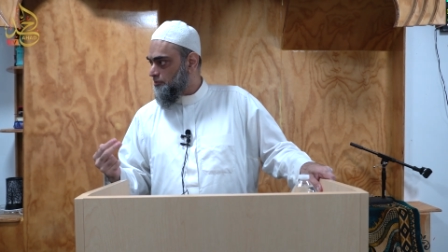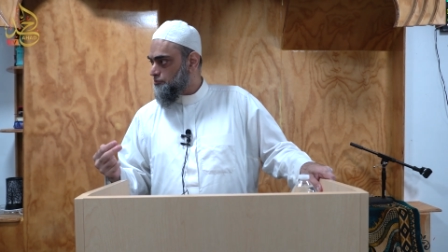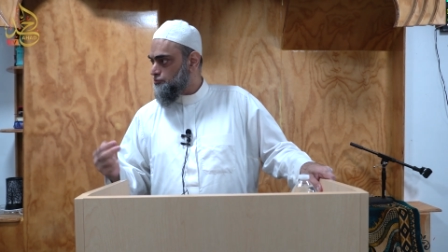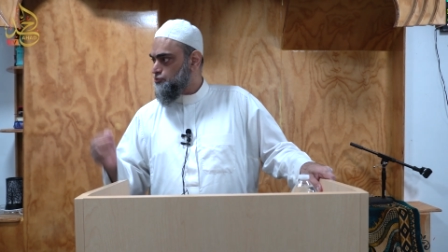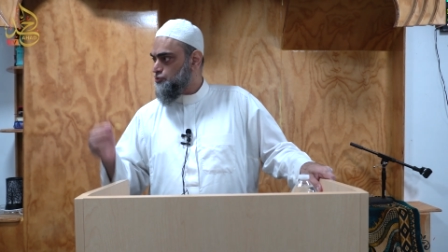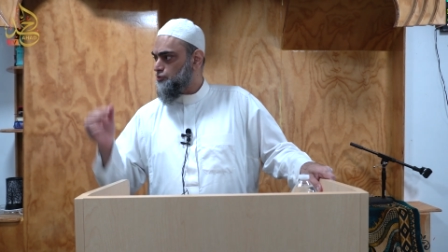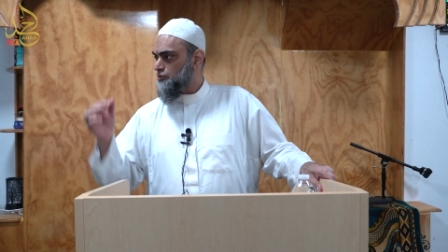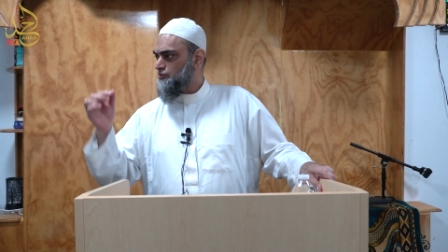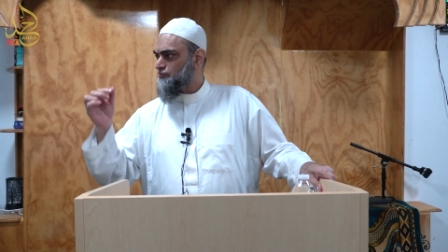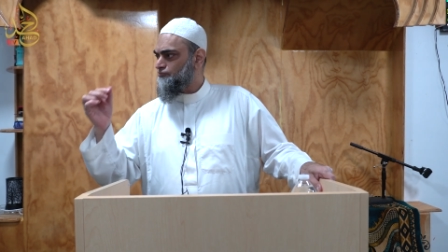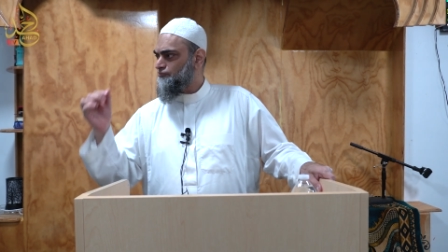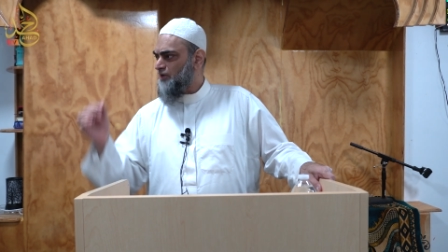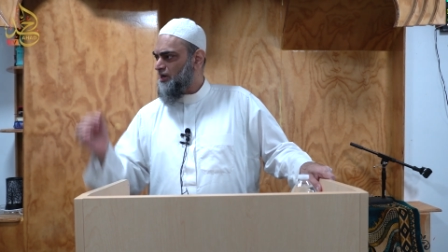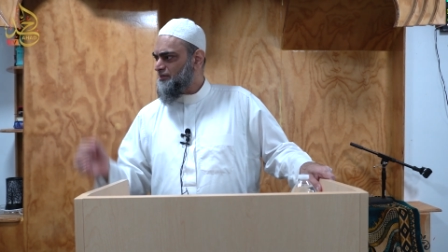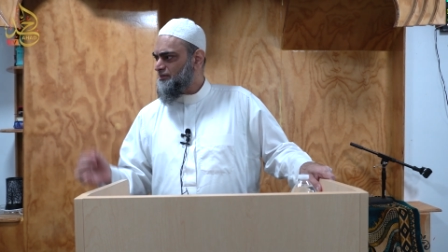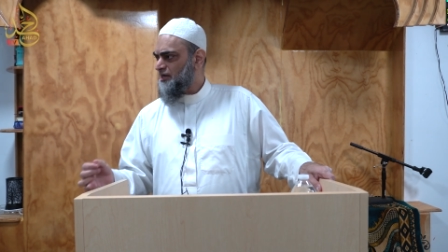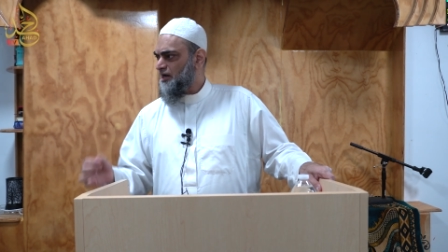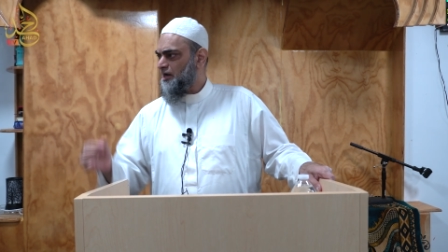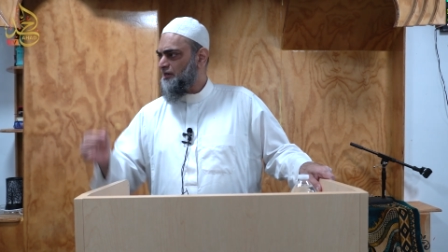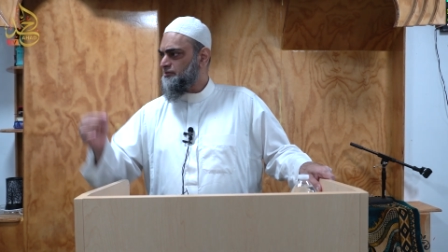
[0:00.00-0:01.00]
Surah
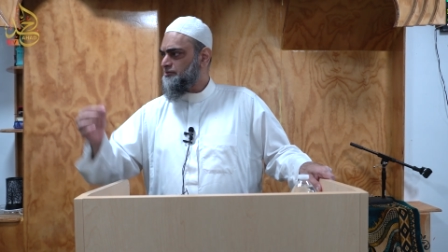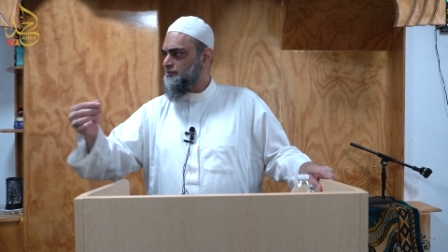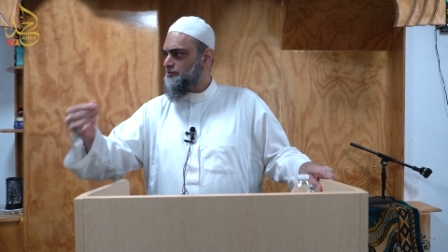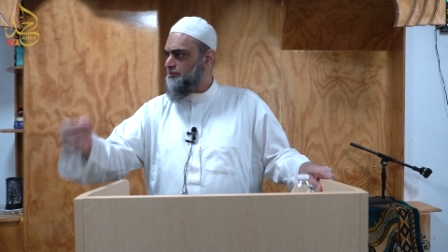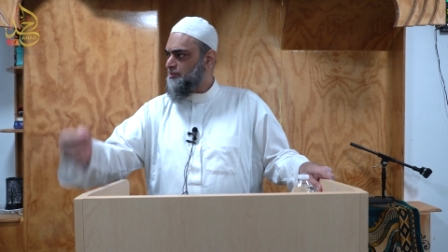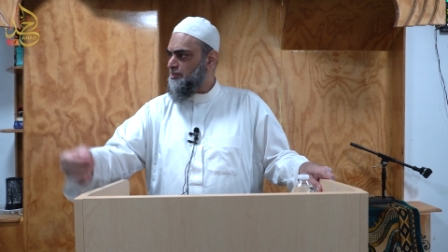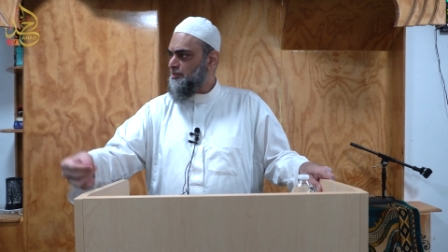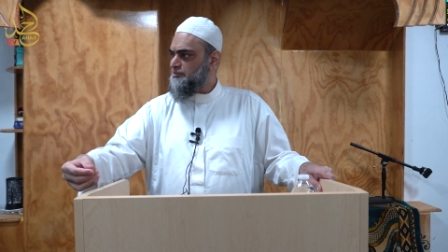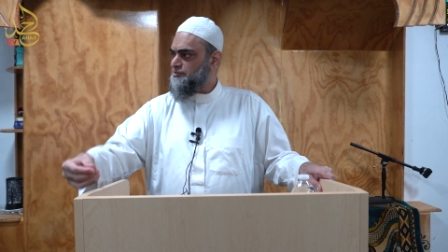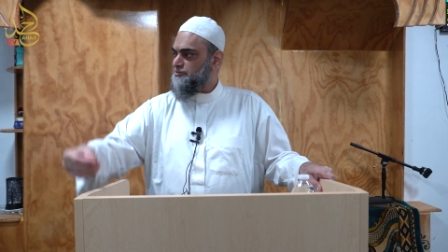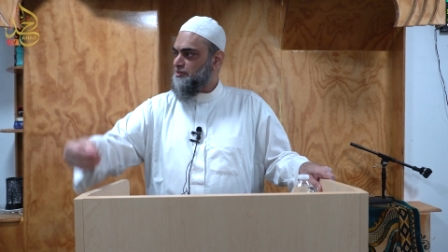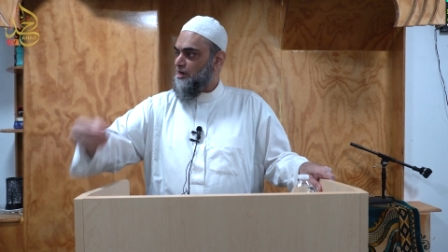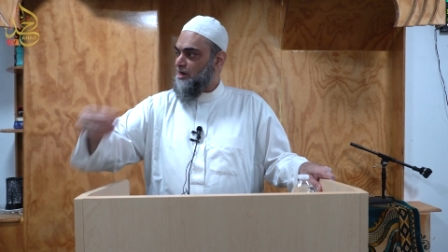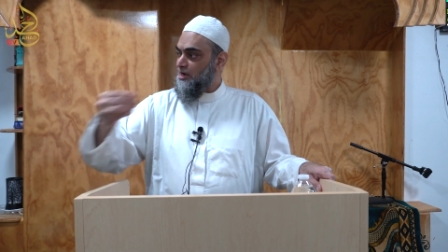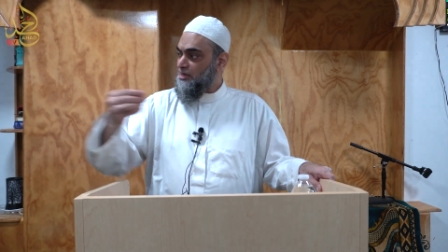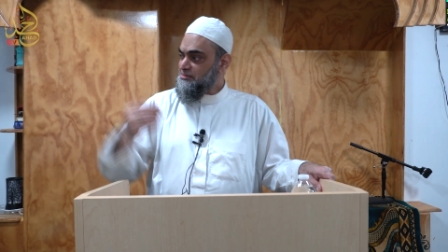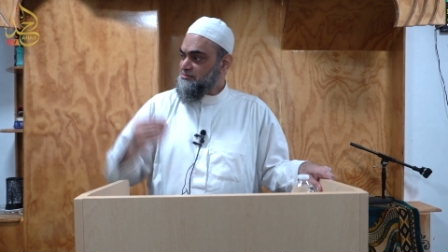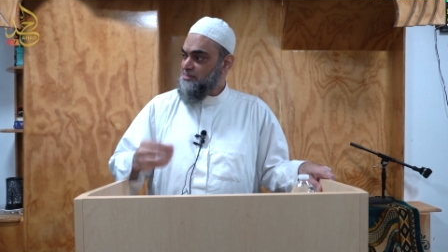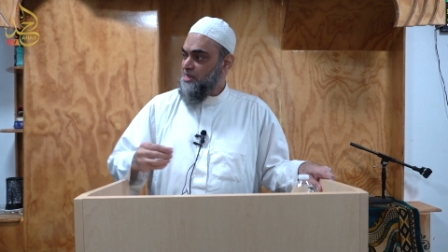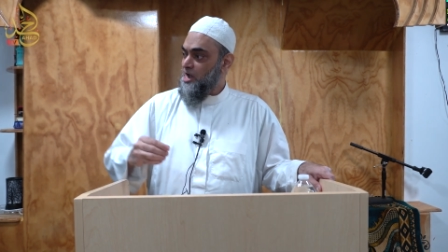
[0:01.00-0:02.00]
Fatiha teach
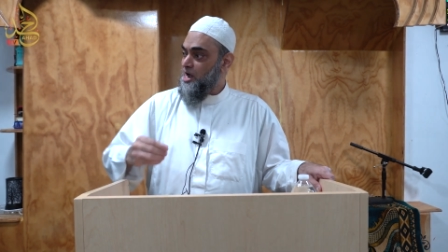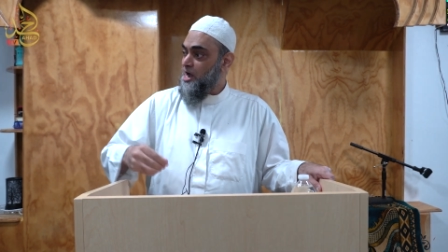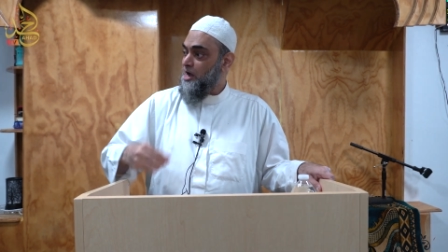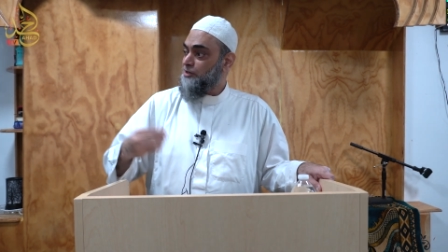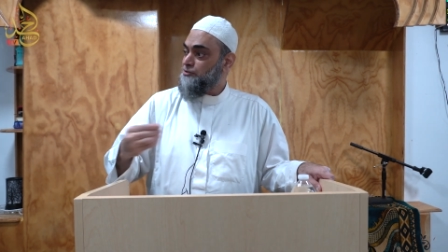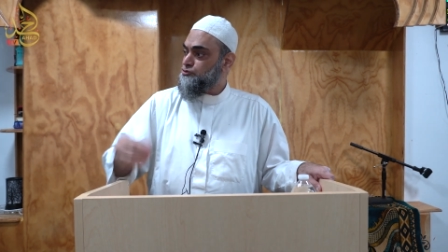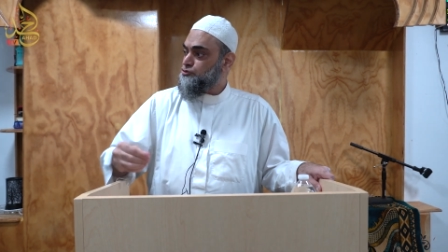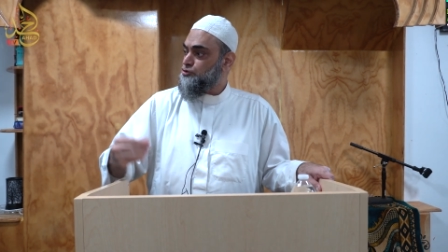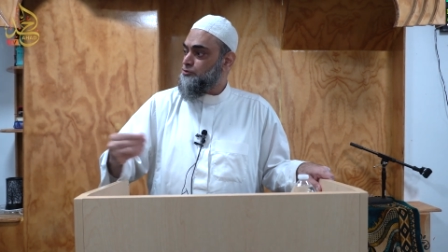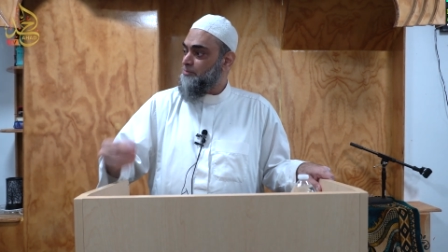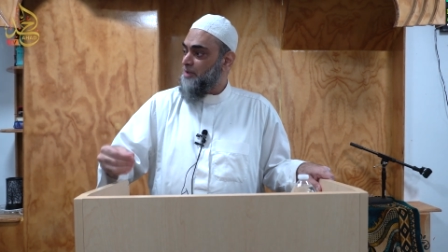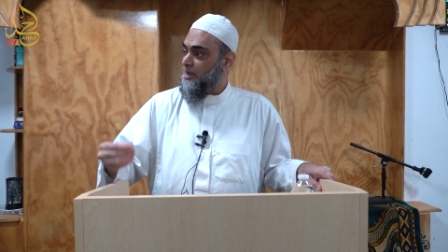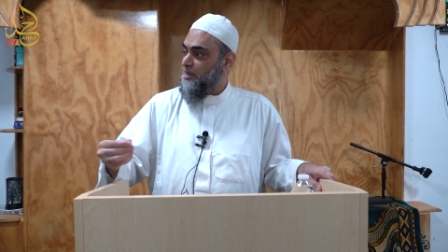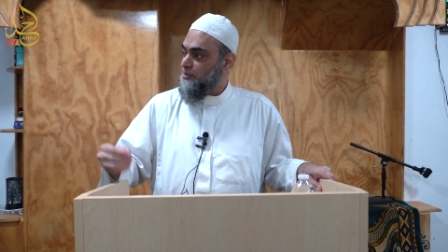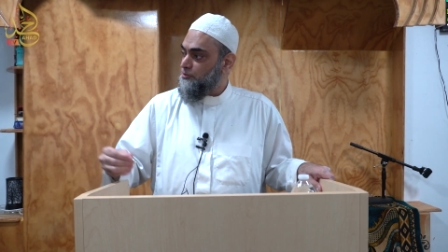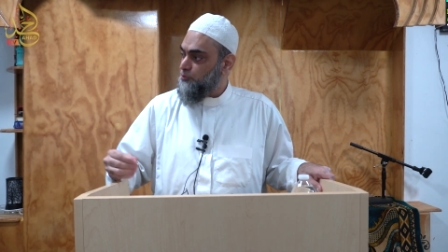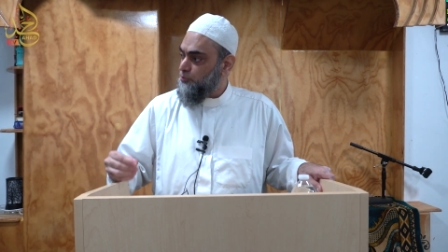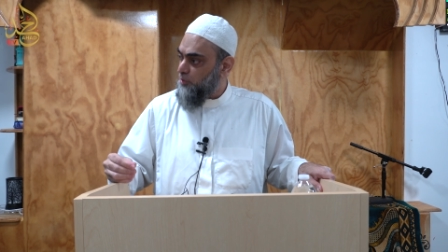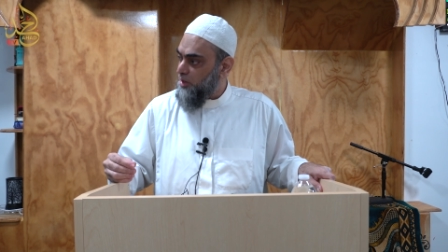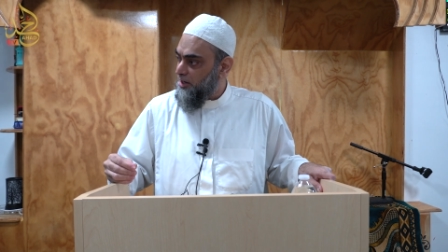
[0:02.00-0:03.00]
us how to make a
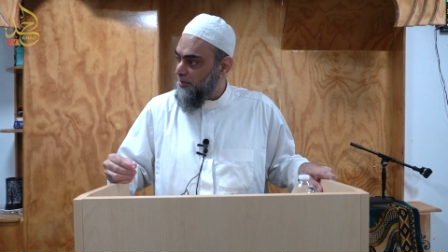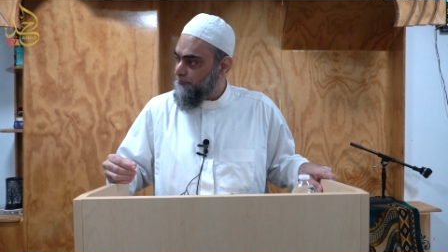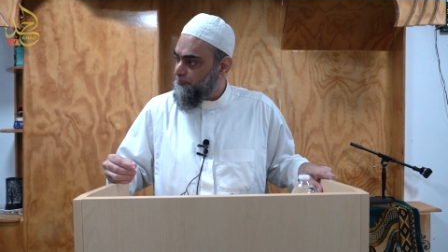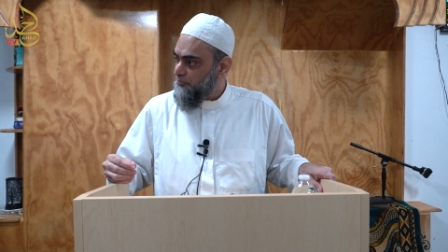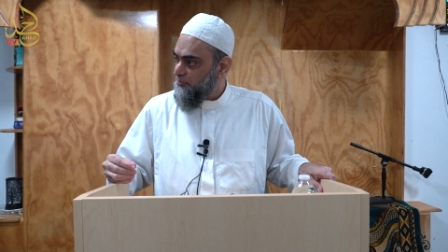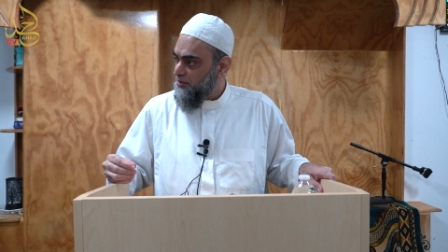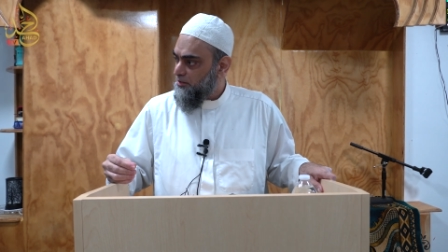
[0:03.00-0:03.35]
dua.